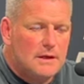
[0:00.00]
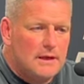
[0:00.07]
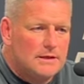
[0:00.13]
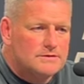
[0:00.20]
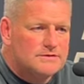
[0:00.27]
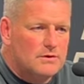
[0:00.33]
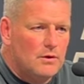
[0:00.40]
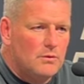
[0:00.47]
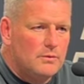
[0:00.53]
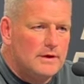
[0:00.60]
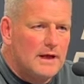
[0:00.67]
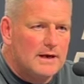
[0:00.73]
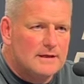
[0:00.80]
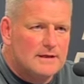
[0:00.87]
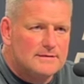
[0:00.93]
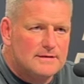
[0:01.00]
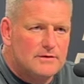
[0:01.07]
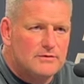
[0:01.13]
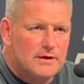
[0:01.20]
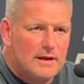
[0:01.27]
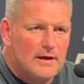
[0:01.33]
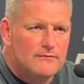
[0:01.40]
And so we got to
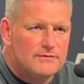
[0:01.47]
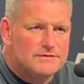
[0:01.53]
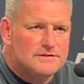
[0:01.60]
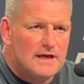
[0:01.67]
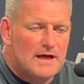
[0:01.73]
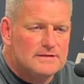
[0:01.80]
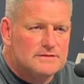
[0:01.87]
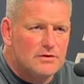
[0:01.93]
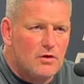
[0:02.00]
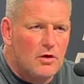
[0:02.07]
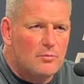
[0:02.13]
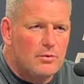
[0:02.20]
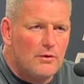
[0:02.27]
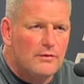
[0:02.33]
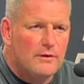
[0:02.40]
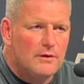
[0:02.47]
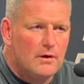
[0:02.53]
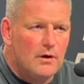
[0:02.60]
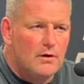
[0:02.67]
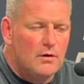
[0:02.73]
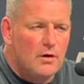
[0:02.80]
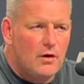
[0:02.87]
continue to emphasize and harp on the
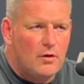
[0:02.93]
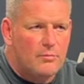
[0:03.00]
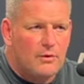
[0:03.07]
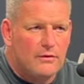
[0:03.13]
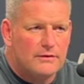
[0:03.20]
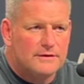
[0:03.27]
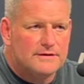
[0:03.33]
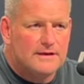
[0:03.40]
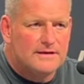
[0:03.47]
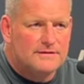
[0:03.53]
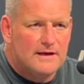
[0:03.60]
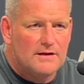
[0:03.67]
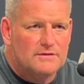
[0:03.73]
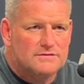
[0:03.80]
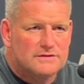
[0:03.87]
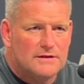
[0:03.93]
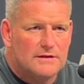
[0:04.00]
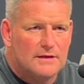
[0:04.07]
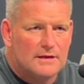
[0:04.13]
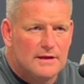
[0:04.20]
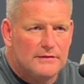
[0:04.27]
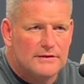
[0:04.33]
harp on the details and the
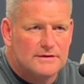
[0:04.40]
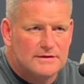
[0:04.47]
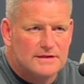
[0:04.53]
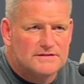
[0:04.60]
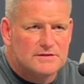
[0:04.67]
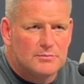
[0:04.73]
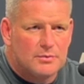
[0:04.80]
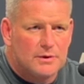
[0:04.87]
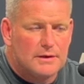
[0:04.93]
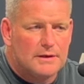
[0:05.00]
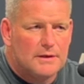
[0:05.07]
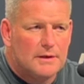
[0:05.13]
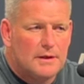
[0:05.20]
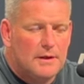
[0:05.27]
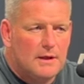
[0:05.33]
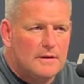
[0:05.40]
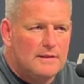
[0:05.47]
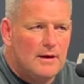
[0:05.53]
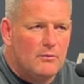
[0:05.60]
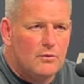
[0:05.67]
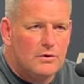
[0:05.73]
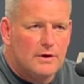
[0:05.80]
and the discipline
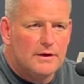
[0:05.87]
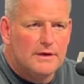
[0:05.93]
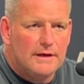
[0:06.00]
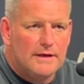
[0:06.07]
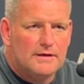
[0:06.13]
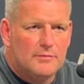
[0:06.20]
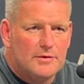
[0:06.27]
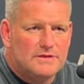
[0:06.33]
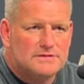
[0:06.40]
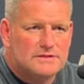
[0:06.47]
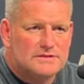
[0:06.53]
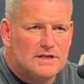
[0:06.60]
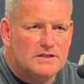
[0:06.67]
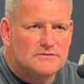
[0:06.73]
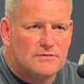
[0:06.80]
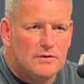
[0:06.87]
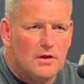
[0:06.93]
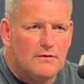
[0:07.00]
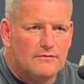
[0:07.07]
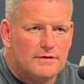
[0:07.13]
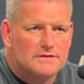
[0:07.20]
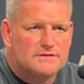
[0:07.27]
that we're going to need to be successful
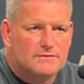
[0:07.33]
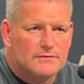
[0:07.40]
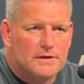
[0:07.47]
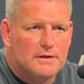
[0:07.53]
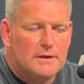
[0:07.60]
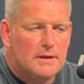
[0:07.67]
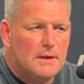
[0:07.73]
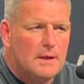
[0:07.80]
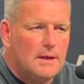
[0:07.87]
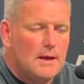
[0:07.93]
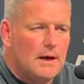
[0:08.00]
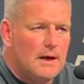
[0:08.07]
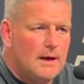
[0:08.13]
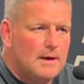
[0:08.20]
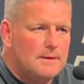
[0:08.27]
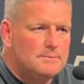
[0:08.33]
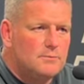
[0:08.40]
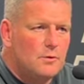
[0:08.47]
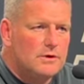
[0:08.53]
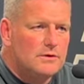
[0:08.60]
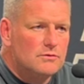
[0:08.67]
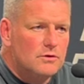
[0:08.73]
offensively. Um,
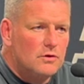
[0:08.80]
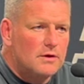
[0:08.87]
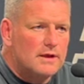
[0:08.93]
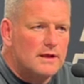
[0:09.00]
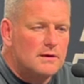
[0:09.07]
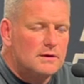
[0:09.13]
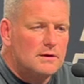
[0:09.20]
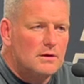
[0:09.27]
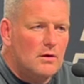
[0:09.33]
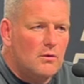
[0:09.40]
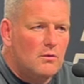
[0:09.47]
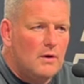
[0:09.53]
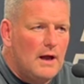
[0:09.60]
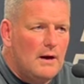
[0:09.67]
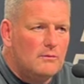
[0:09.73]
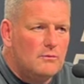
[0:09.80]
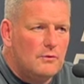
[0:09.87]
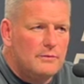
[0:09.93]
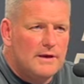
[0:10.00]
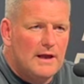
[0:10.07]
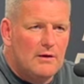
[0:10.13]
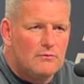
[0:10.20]
when you look at, you know, when
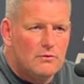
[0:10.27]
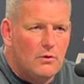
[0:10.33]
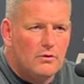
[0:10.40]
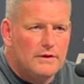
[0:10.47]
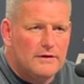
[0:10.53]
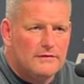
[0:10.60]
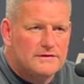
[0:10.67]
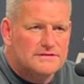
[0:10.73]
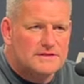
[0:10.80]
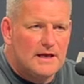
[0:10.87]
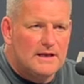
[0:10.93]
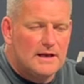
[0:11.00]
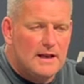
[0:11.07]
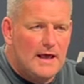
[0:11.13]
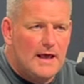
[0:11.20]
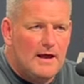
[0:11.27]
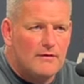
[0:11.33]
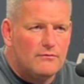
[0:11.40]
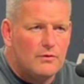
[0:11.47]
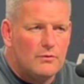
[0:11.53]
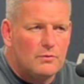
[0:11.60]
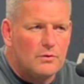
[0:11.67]
we got rolling in the second
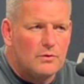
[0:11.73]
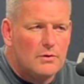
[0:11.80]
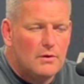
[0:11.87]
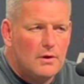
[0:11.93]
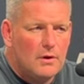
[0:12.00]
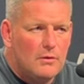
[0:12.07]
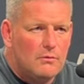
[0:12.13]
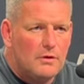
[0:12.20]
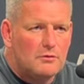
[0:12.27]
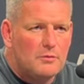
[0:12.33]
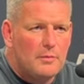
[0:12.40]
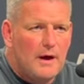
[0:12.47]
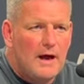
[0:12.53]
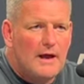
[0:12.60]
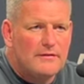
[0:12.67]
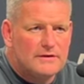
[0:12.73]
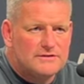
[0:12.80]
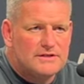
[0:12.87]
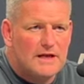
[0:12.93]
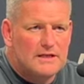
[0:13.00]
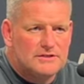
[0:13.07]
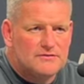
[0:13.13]
half, we were we were behind the
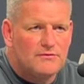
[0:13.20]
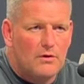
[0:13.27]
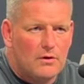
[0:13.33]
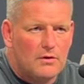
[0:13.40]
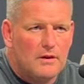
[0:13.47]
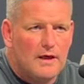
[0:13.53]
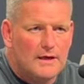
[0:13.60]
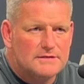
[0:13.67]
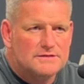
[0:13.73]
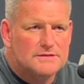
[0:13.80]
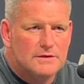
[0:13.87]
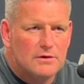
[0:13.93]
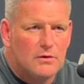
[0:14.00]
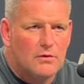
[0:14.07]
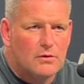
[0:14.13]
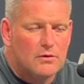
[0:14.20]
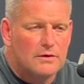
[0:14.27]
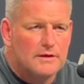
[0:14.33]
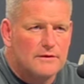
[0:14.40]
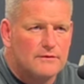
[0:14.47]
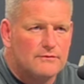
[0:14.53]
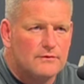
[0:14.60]
chains far less. You know,
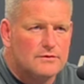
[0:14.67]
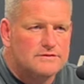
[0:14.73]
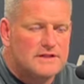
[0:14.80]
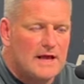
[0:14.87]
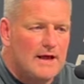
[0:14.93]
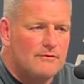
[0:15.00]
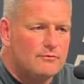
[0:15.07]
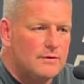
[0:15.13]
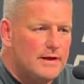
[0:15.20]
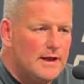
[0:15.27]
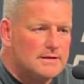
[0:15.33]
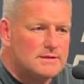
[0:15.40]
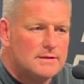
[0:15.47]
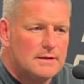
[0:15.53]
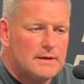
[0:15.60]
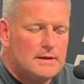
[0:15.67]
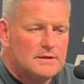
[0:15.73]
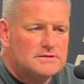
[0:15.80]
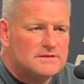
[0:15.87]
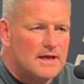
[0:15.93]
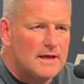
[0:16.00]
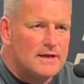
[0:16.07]
early in the first half, we had
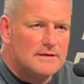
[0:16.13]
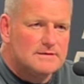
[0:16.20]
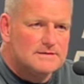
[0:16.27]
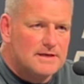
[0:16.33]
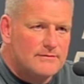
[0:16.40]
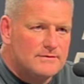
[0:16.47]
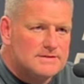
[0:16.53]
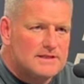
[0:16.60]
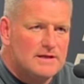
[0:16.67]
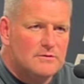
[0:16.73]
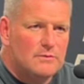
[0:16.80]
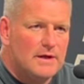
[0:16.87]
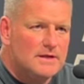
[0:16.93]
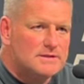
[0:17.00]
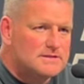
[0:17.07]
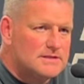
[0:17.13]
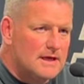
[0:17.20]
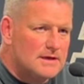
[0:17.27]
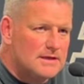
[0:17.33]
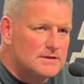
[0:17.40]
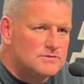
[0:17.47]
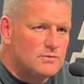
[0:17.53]
second and seventeen, we had
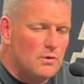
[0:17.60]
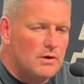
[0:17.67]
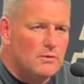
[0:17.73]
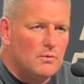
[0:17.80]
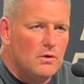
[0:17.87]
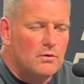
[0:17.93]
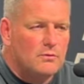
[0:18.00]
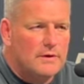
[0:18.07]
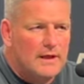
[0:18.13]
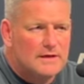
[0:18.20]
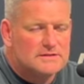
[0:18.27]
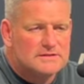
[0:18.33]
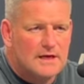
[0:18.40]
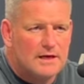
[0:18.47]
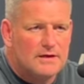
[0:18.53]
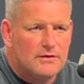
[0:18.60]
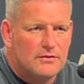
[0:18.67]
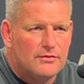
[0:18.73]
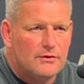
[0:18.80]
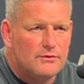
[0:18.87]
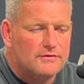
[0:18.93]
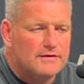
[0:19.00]
second and twenty-one, we had a second and
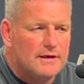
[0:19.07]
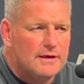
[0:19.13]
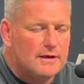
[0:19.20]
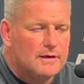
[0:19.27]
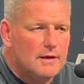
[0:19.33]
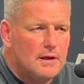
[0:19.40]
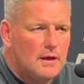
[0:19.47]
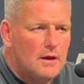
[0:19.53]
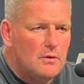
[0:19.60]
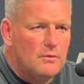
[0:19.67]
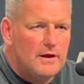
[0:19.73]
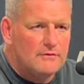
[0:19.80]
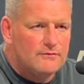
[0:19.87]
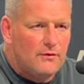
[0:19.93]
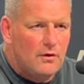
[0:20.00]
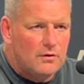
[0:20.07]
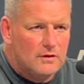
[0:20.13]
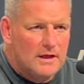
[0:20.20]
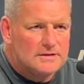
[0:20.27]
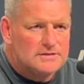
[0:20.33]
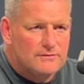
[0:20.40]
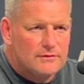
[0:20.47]
thirteen. We had far
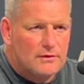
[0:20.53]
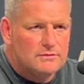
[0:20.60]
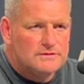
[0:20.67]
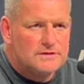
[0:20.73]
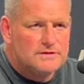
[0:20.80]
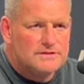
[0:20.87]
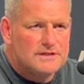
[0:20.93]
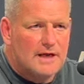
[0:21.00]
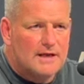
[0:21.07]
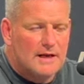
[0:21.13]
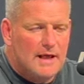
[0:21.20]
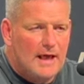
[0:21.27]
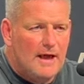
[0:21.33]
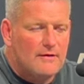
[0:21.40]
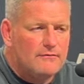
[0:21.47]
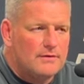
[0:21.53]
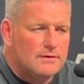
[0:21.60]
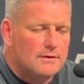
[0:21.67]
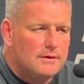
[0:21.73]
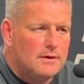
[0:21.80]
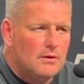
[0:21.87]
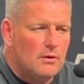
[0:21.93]
less of those in the second half,
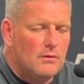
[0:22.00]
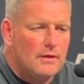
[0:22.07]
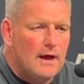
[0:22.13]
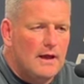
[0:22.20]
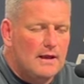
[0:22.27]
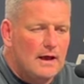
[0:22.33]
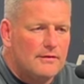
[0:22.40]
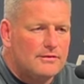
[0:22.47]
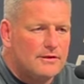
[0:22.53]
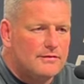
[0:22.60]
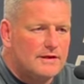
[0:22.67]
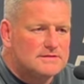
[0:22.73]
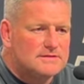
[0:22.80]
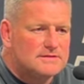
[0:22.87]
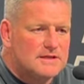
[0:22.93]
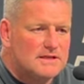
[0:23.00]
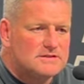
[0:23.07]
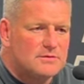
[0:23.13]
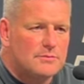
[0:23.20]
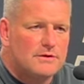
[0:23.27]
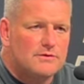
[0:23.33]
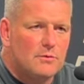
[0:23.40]
and you know, I, I think that's a
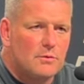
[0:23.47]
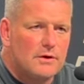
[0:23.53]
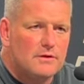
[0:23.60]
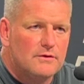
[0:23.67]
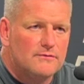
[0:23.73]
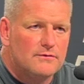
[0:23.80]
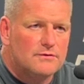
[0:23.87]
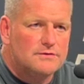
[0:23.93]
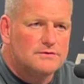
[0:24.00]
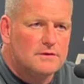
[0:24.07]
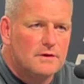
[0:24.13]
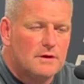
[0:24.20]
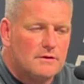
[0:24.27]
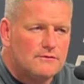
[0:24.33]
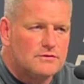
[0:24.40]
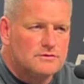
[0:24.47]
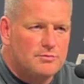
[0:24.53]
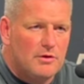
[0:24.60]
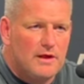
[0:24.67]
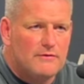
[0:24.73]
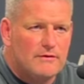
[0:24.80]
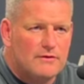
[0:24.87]
testament to winning the first first
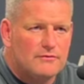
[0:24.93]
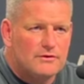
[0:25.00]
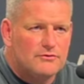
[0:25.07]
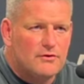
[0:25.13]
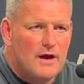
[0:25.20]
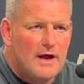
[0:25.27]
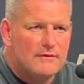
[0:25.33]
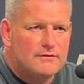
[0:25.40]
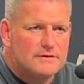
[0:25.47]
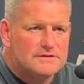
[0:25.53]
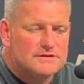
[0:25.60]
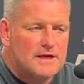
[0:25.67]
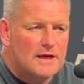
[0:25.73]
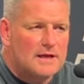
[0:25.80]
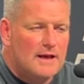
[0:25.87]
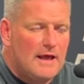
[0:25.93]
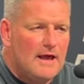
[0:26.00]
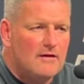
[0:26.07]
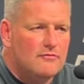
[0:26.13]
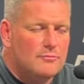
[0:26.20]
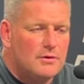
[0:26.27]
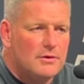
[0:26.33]
play of every drive in the second
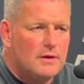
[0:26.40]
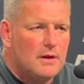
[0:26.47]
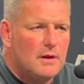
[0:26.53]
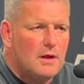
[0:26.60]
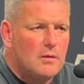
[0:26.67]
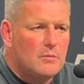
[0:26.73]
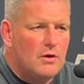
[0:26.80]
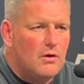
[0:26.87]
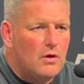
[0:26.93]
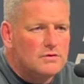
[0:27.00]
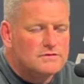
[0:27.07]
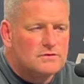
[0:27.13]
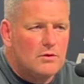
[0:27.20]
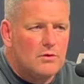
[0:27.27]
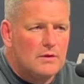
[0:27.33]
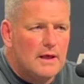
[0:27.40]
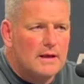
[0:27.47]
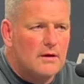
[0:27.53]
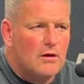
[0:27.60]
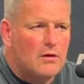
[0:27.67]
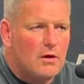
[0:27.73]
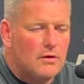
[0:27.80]
half, but but also like
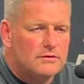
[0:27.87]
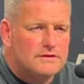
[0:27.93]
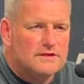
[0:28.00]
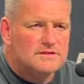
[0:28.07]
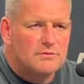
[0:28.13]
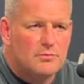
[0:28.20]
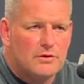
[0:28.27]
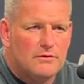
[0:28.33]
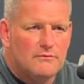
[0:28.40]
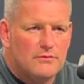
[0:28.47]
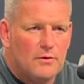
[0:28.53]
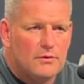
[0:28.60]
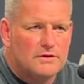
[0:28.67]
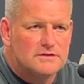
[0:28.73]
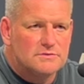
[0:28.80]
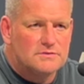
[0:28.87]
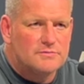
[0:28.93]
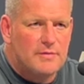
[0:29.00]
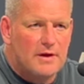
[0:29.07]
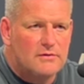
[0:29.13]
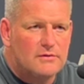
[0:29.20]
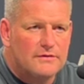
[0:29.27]
our, our discipline and focus was
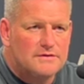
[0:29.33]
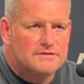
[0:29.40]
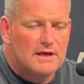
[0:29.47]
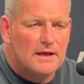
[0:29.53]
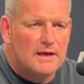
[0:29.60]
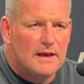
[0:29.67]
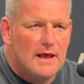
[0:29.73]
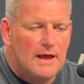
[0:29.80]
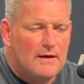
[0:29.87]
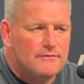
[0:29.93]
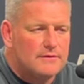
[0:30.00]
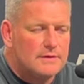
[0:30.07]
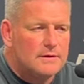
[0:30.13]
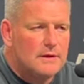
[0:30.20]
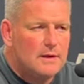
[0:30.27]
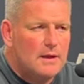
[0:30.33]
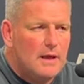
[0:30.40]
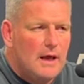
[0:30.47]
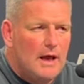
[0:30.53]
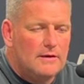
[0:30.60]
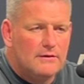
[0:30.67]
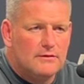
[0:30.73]
better in the second half, and
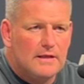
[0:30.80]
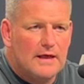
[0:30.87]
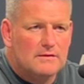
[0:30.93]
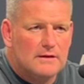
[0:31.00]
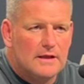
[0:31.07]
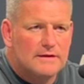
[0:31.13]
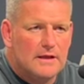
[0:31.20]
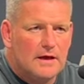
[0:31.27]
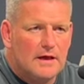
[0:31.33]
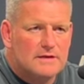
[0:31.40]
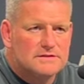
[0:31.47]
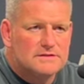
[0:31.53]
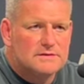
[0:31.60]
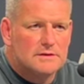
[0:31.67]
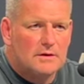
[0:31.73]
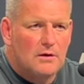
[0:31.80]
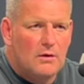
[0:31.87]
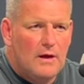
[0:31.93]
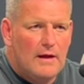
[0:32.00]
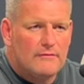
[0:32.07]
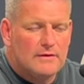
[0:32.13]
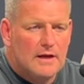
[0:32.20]
I, that led to us, you know,
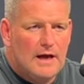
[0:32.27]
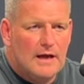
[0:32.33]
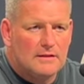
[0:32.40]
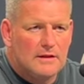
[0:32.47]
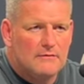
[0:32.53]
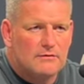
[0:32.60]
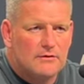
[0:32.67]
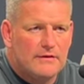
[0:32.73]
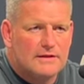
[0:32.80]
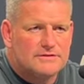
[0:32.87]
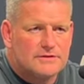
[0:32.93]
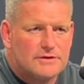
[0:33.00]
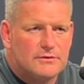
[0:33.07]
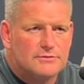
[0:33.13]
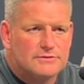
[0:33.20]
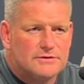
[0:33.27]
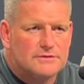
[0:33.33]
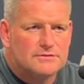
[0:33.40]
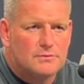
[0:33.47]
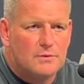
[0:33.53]
having a high level of execution as